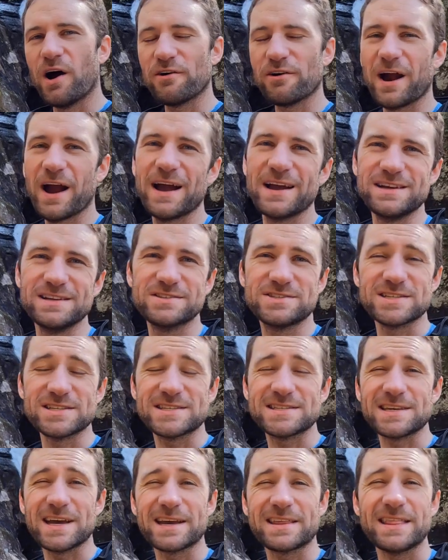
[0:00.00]
All right, and
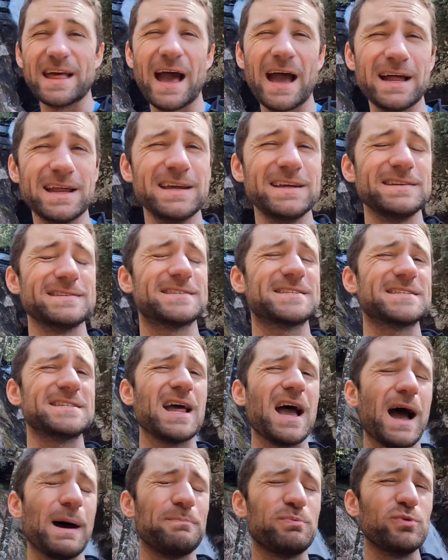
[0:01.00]
just like that, in a
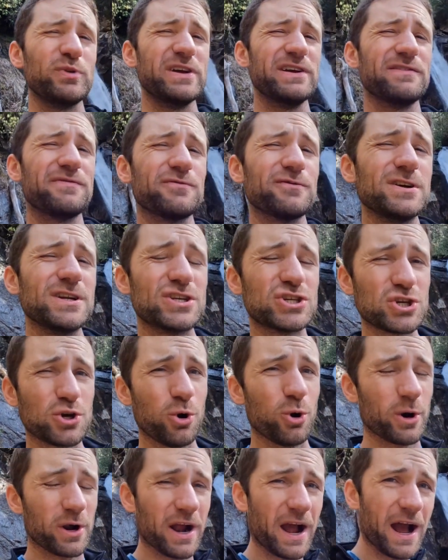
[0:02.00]
snap, we have reached
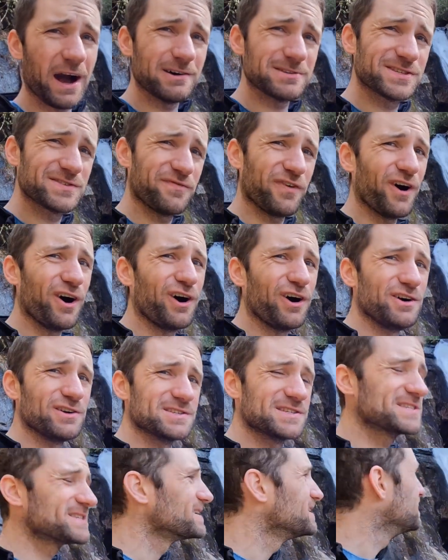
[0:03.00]
Courthouse
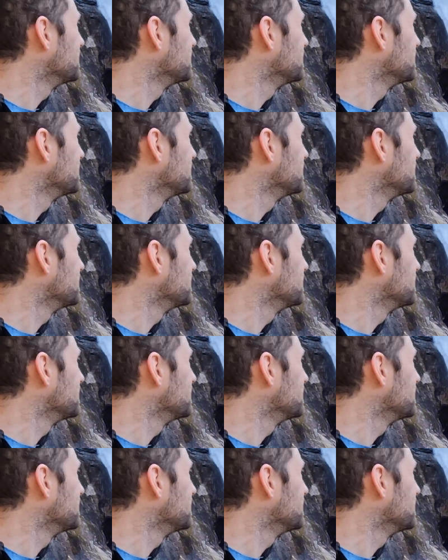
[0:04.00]
Falls.